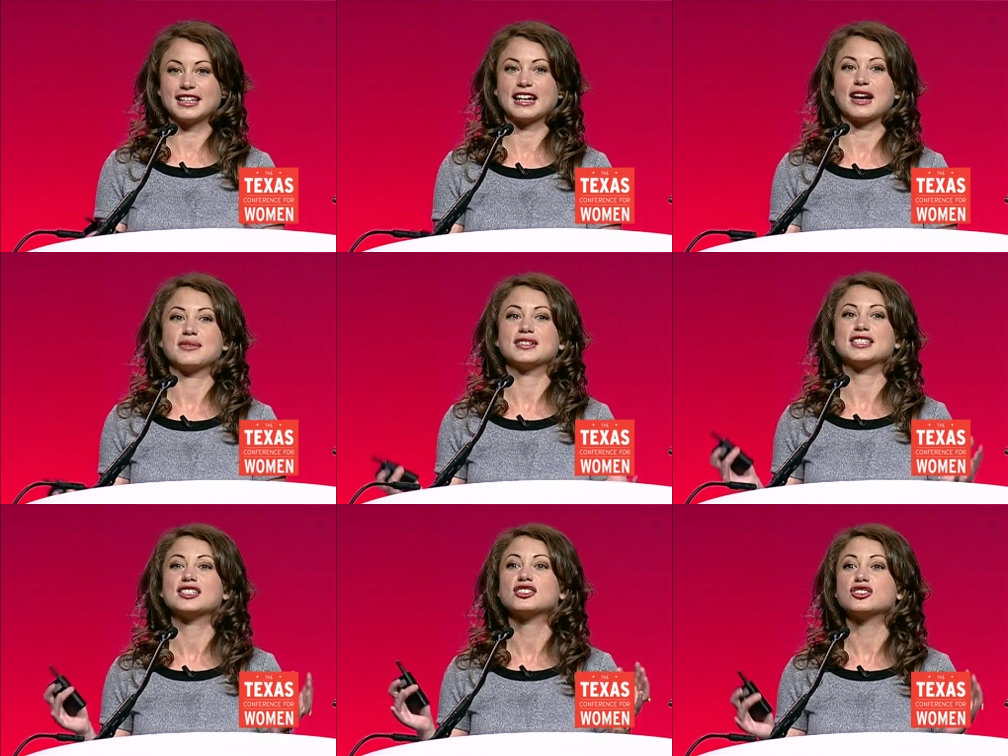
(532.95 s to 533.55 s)
And I
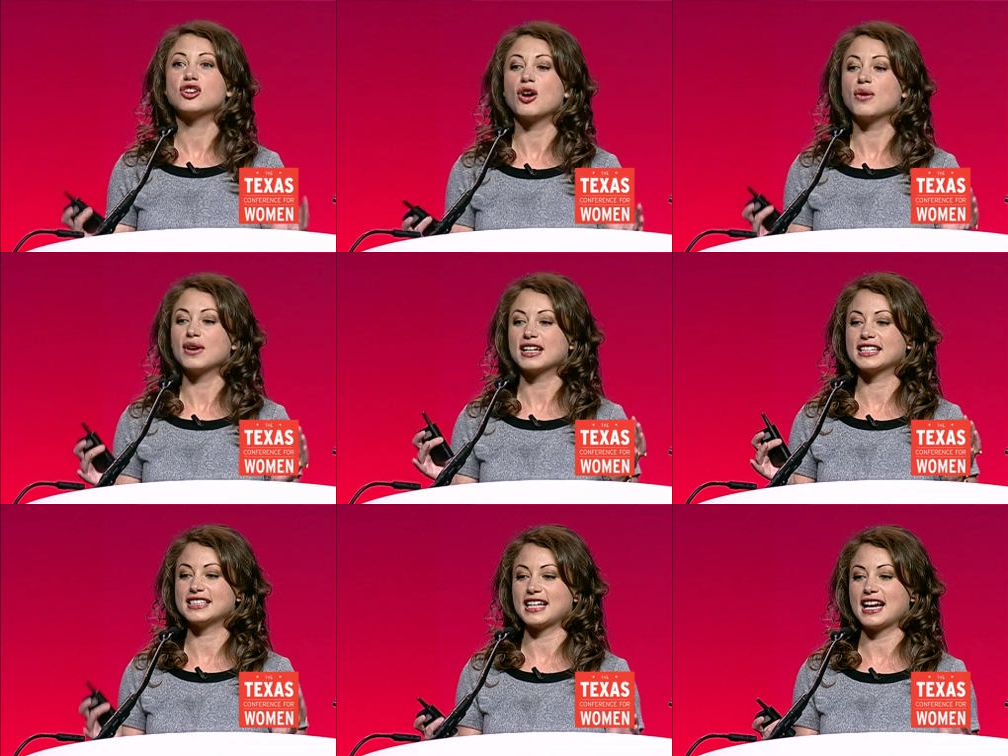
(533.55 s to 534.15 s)
was so
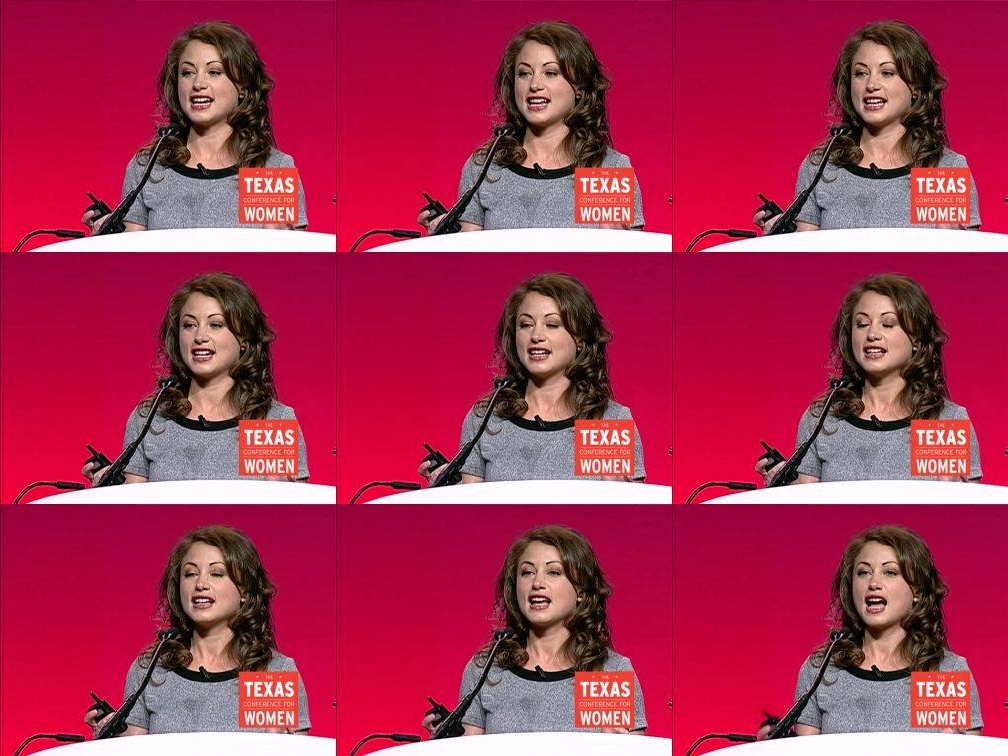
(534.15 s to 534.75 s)
excited.
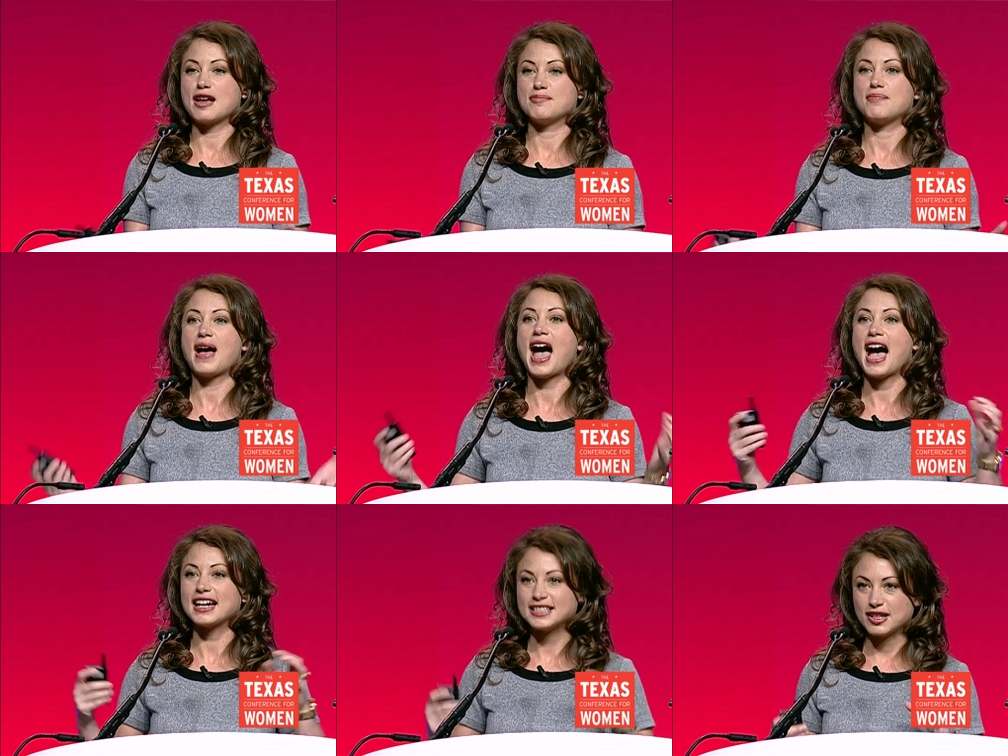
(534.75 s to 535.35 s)
I
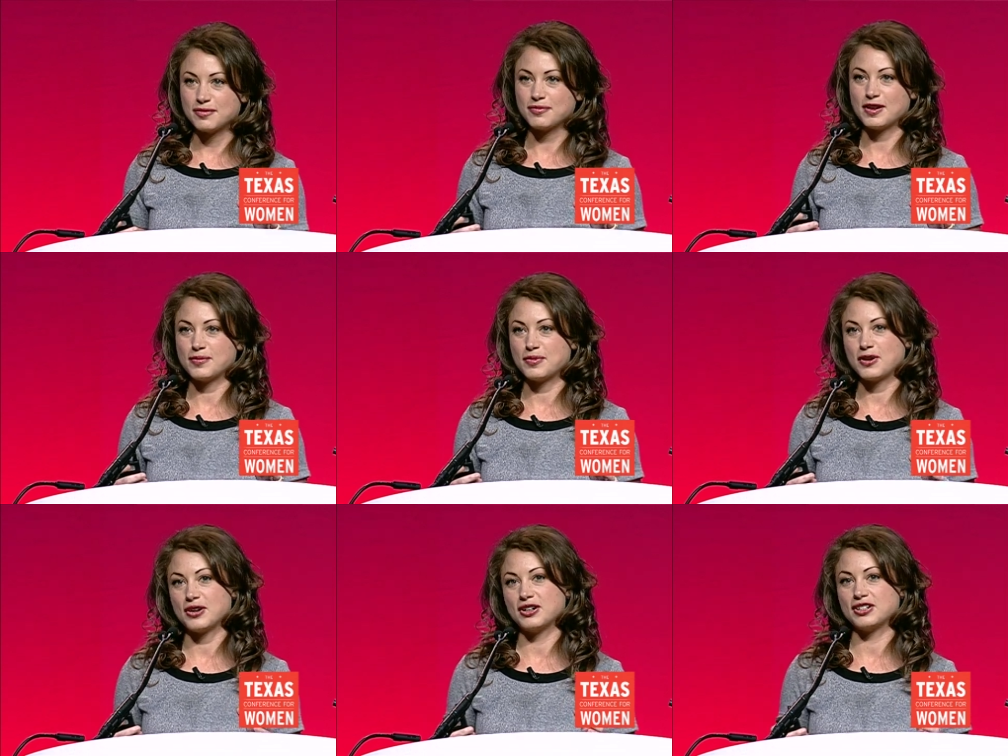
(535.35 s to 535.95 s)
packed up my
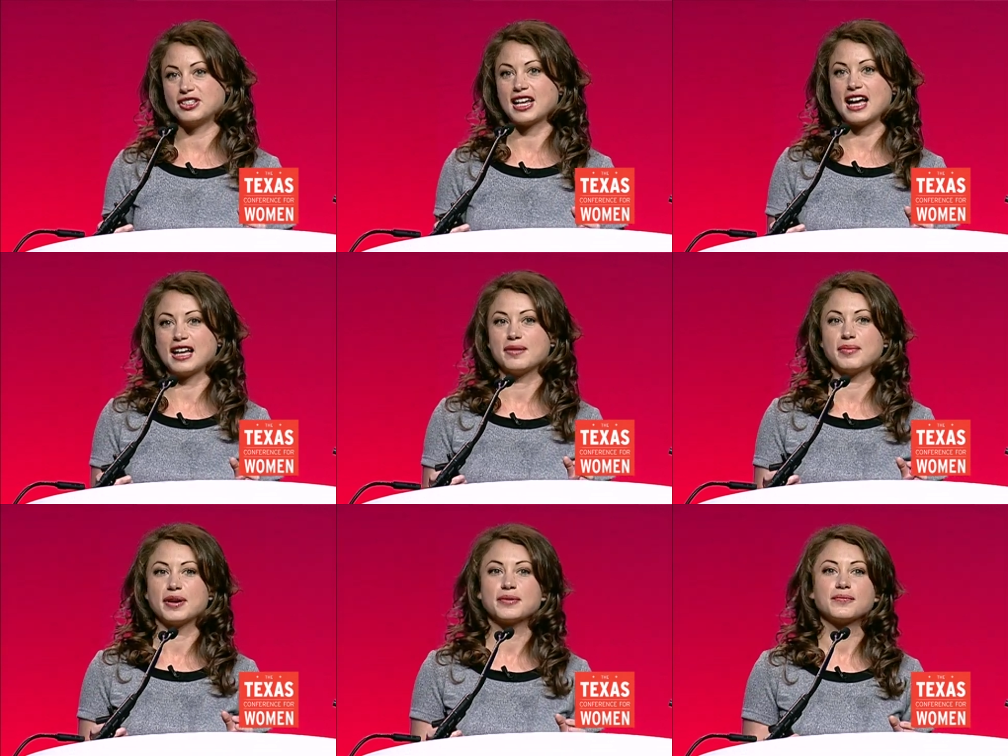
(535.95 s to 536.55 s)

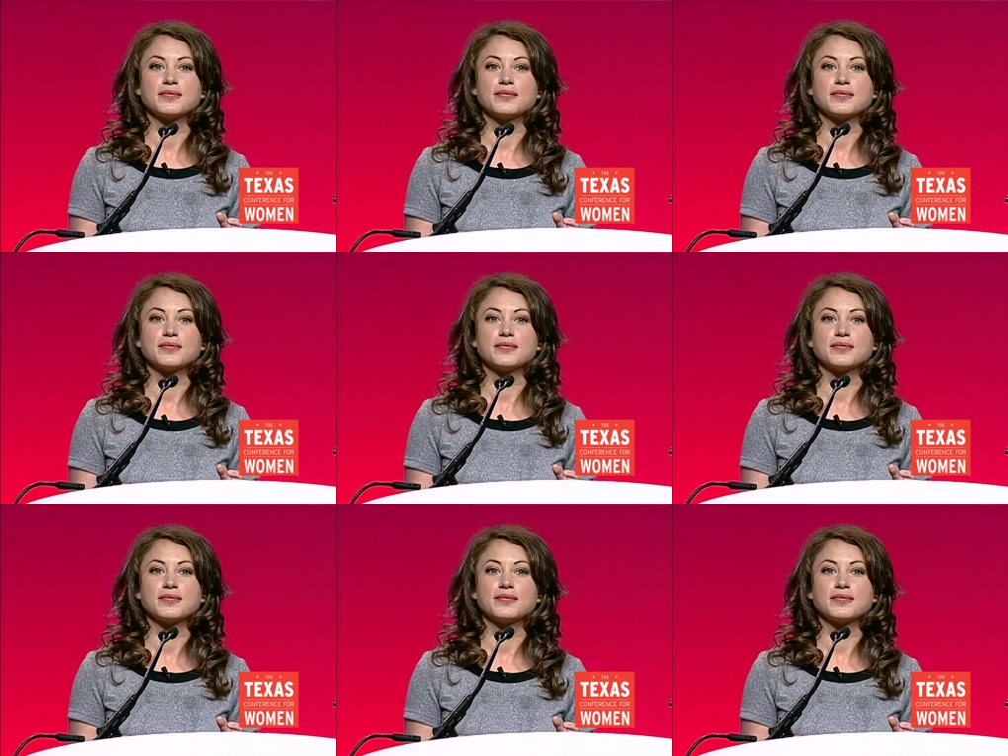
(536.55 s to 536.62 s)
prototype,